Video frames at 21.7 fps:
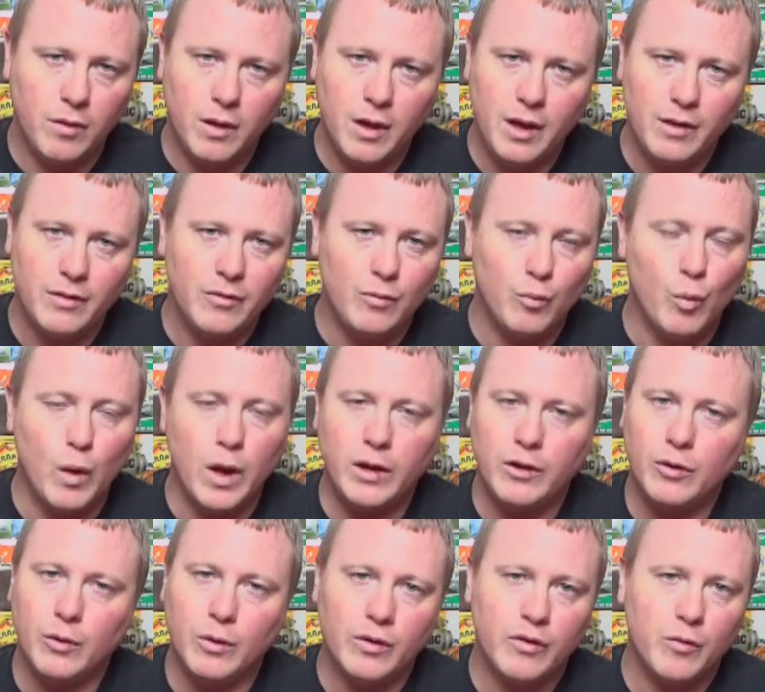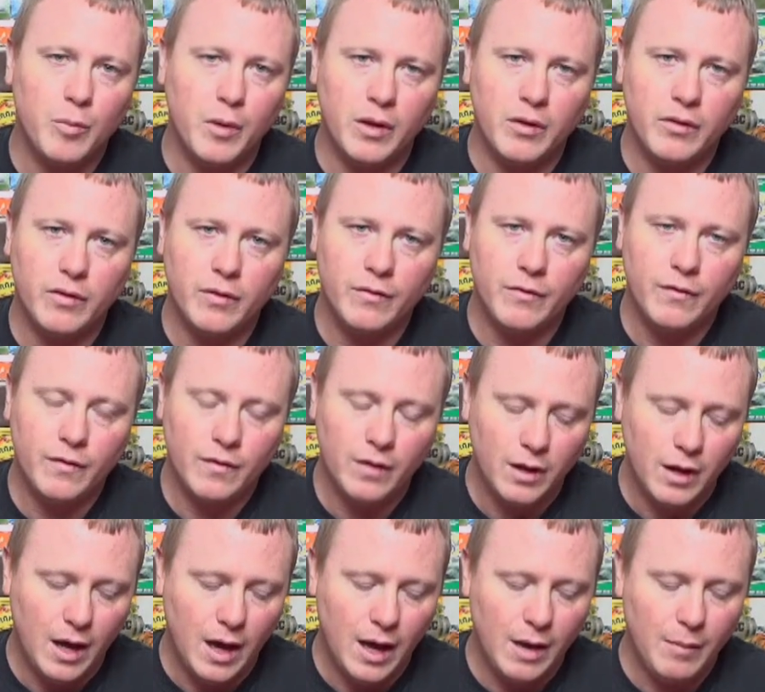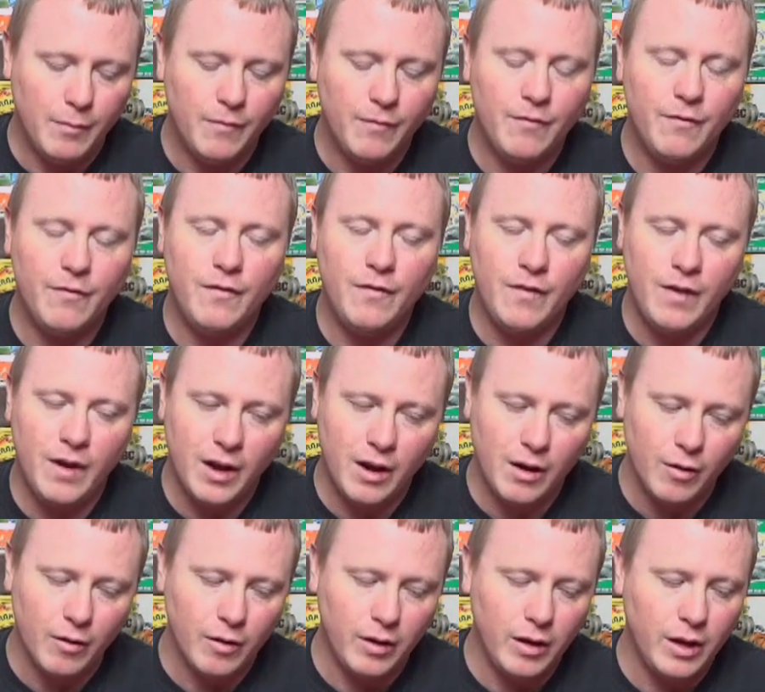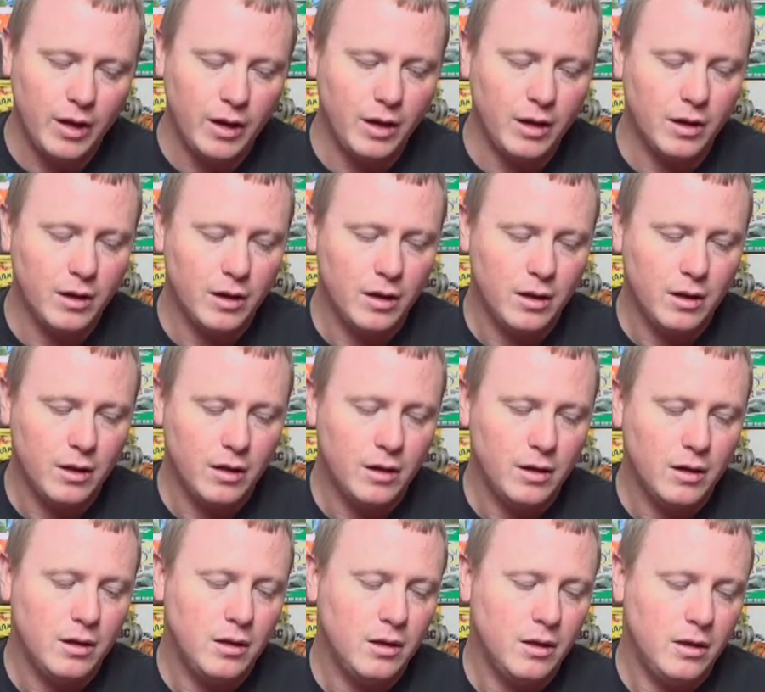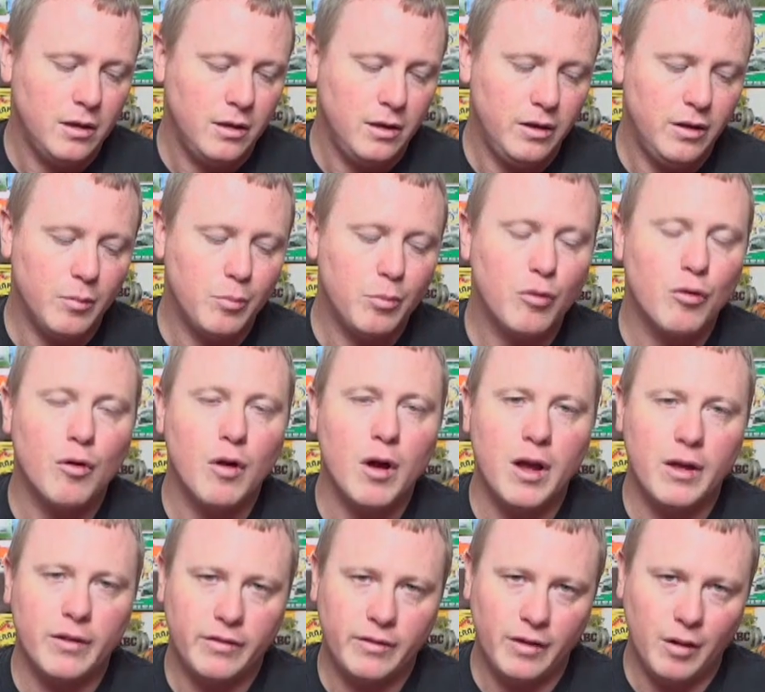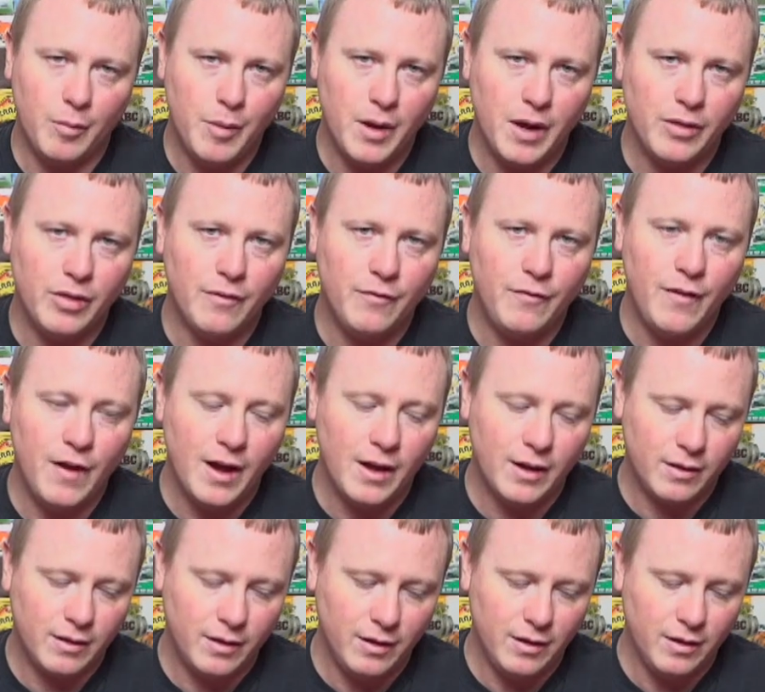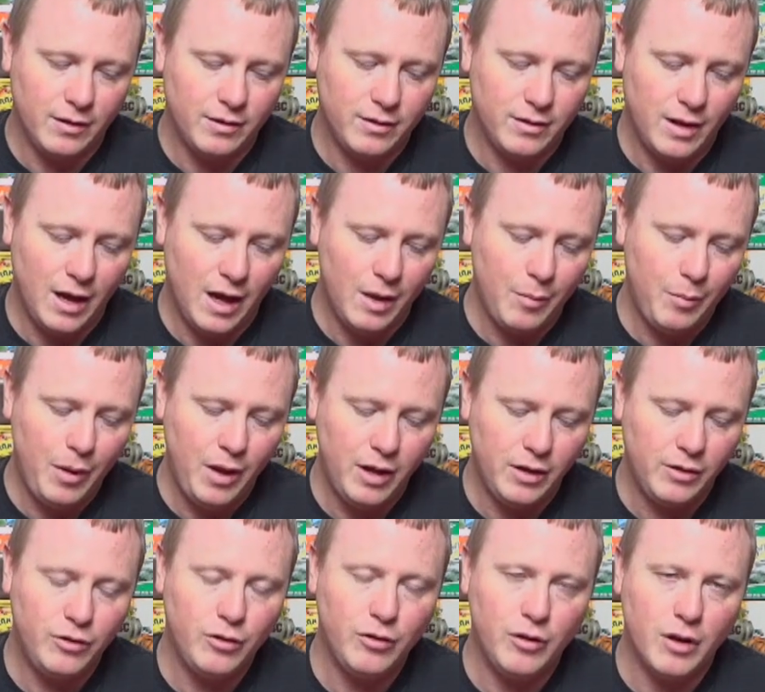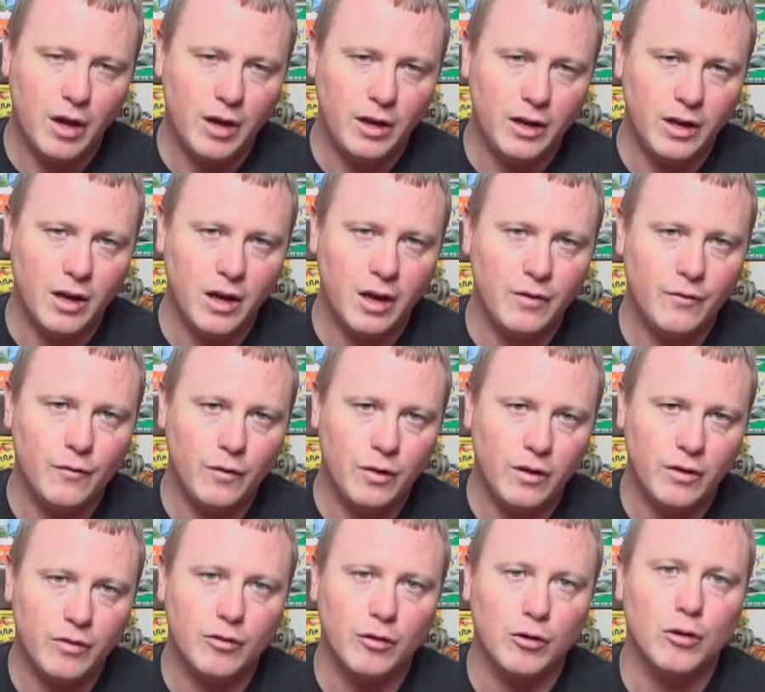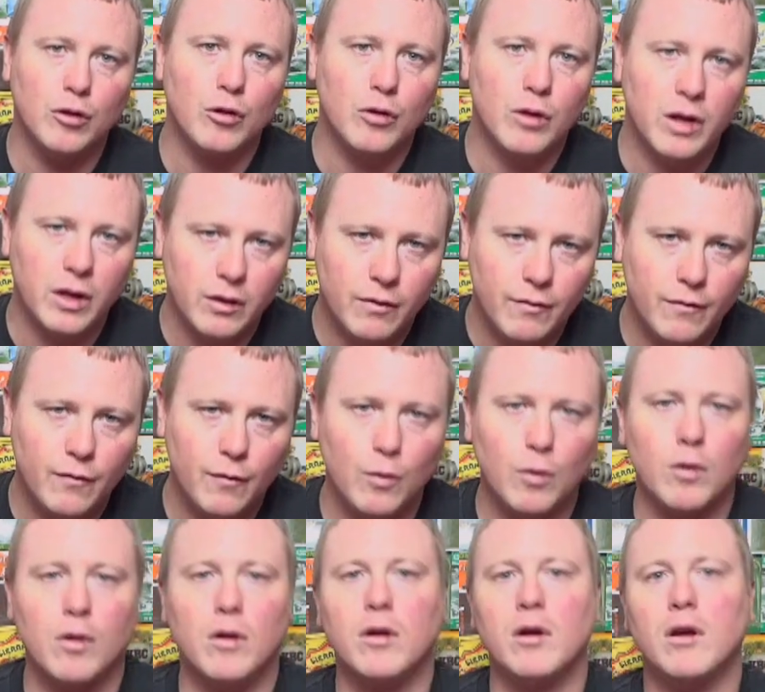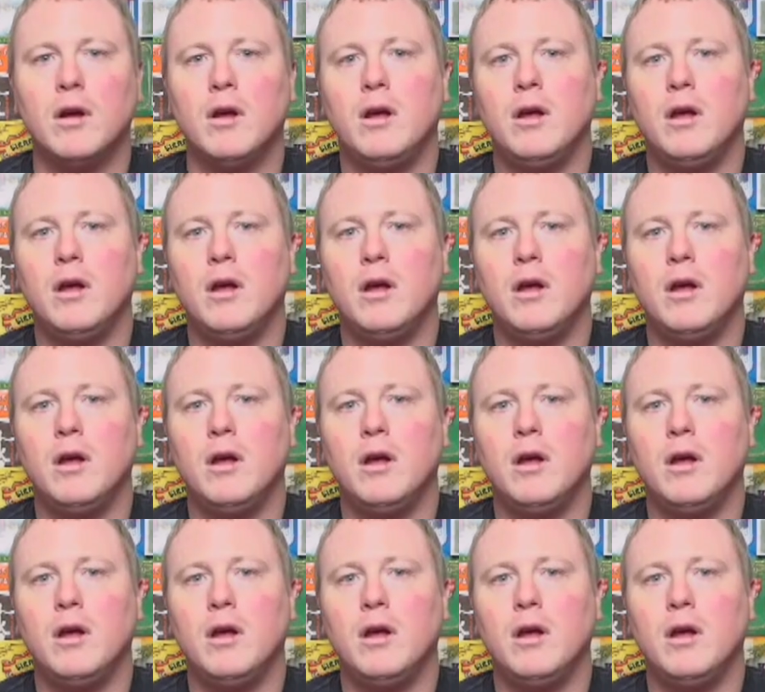it's way too expensive. I'm very depressed about the fact that I paid $2.99 for this looking for